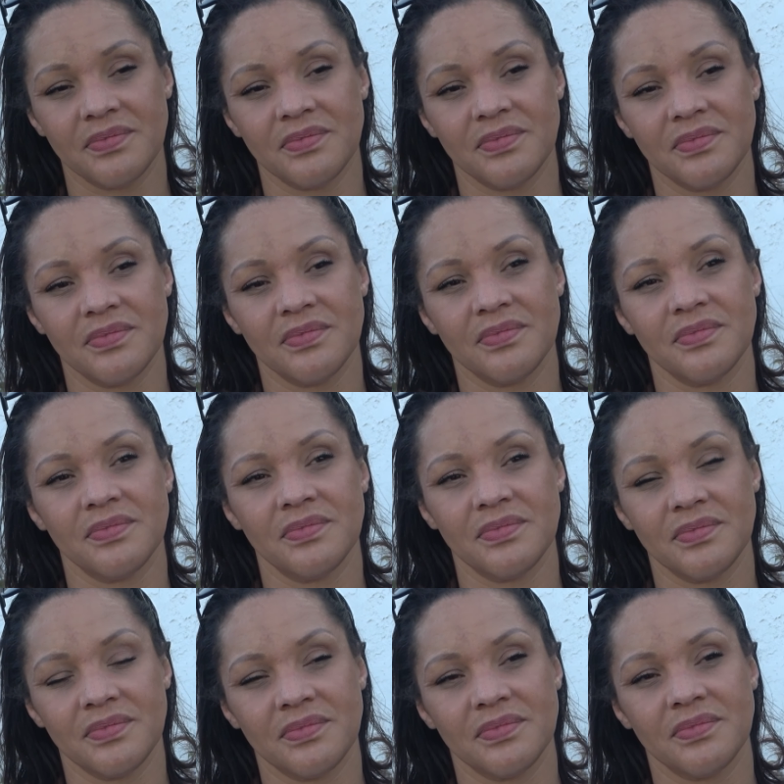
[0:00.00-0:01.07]
And so
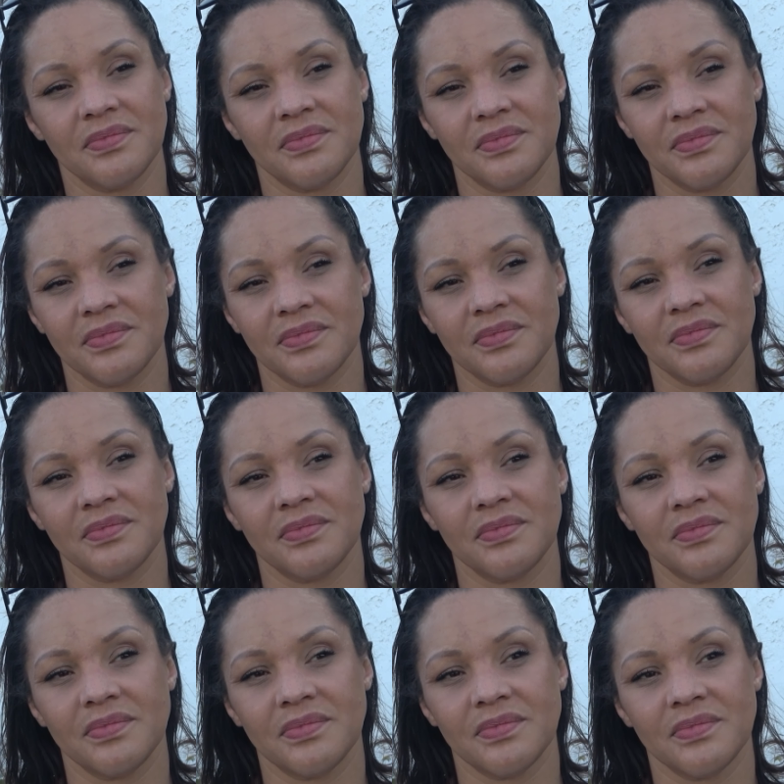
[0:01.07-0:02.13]
um, how do you plan on,
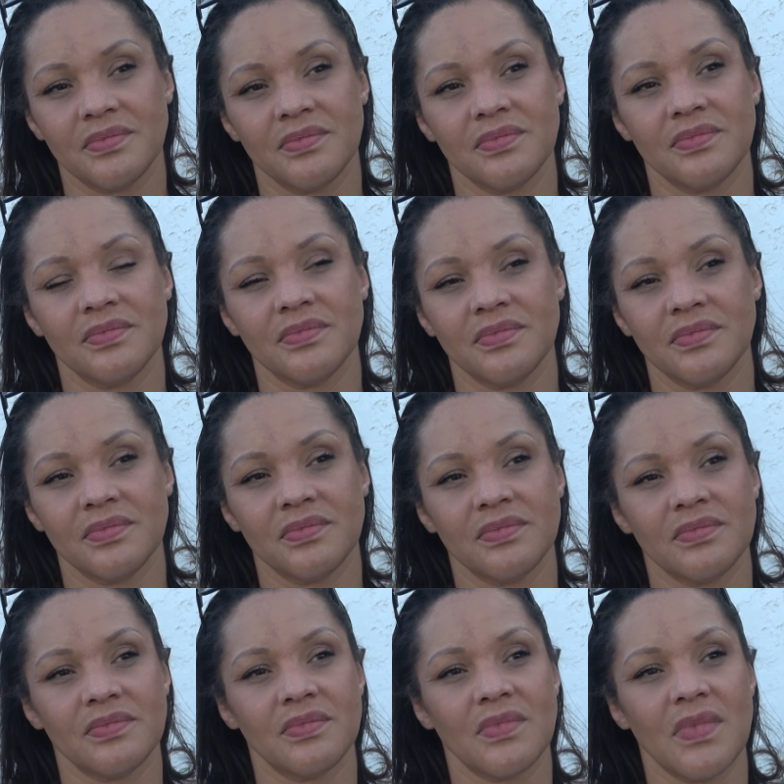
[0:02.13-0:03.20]
or do you have any plans on
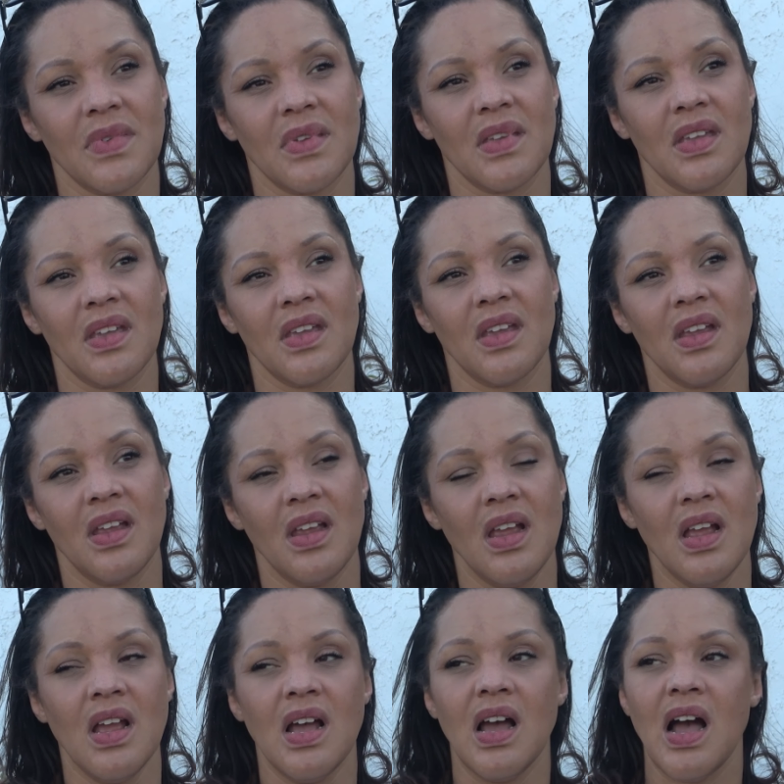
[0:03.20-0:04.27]
getting out of your current
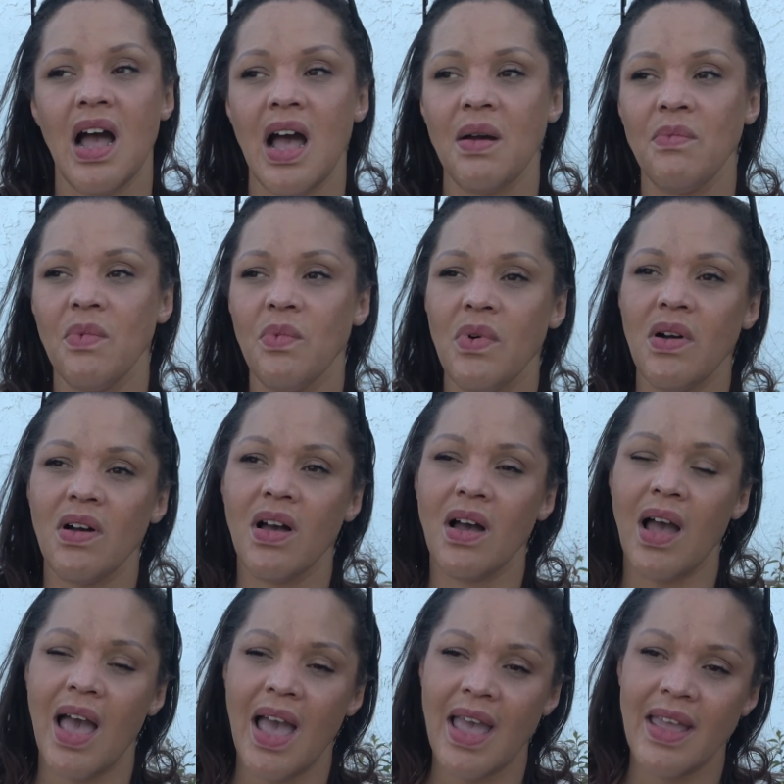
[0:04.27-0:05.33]
situation? Um, well,
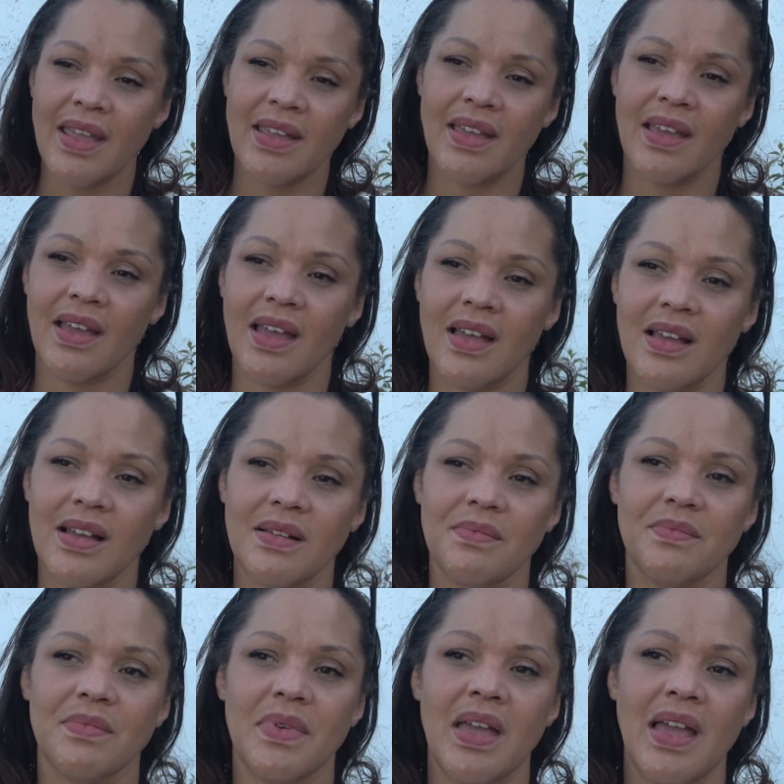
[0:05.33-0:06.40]
I
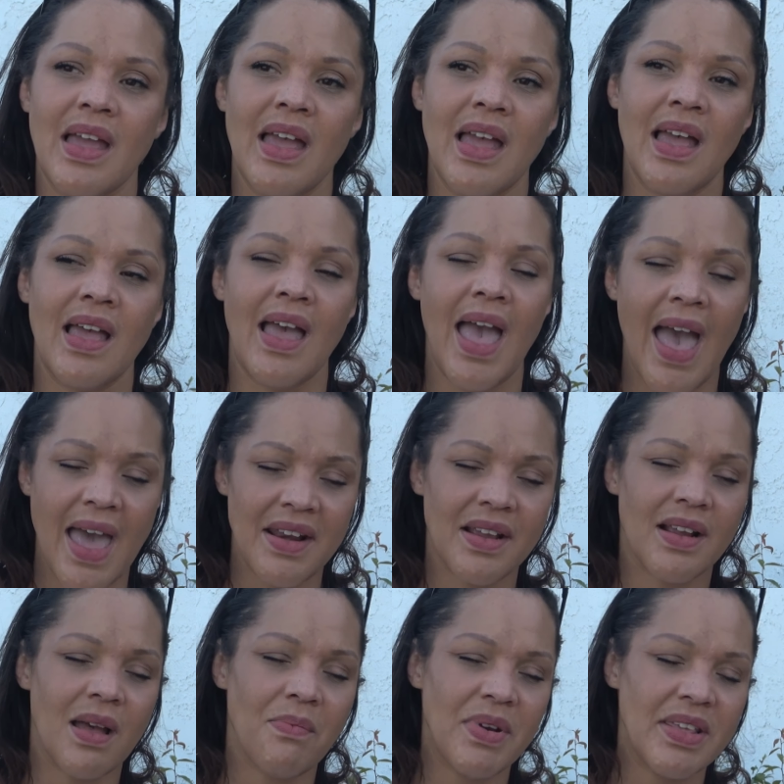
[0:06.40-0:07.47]
um, had
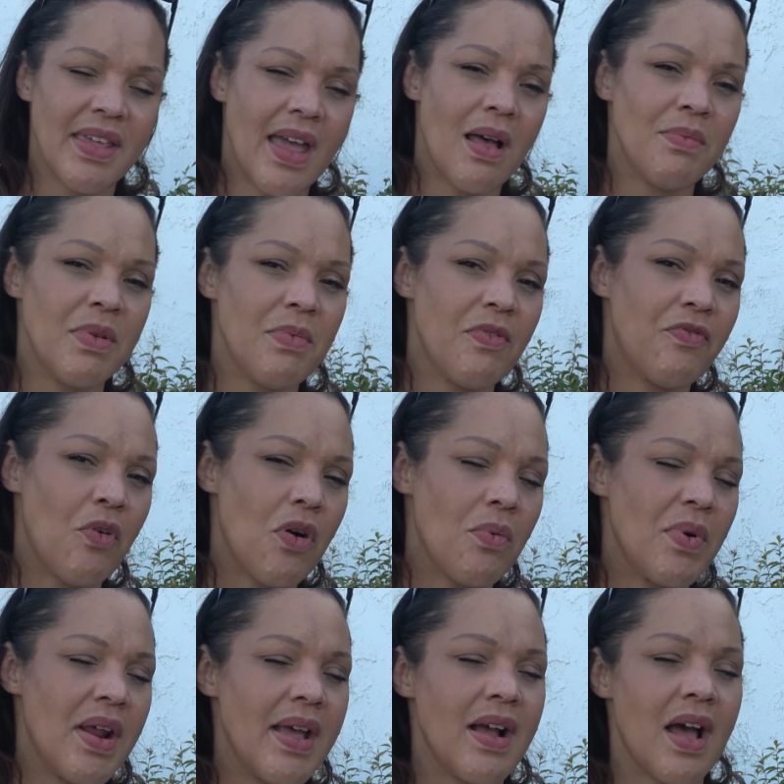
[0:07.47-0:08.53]
a company that helped me before
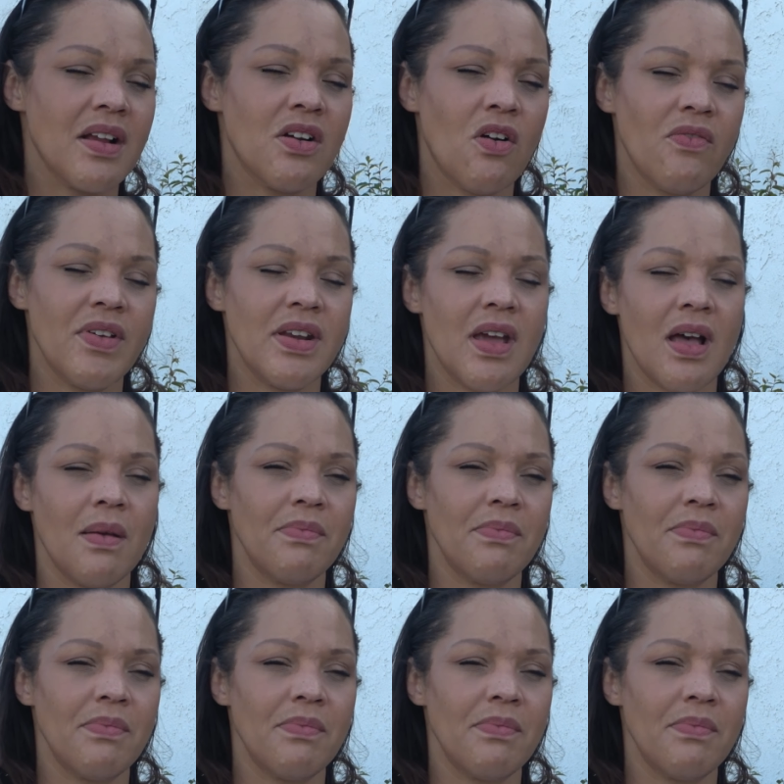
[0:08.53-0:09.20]
when I got COVID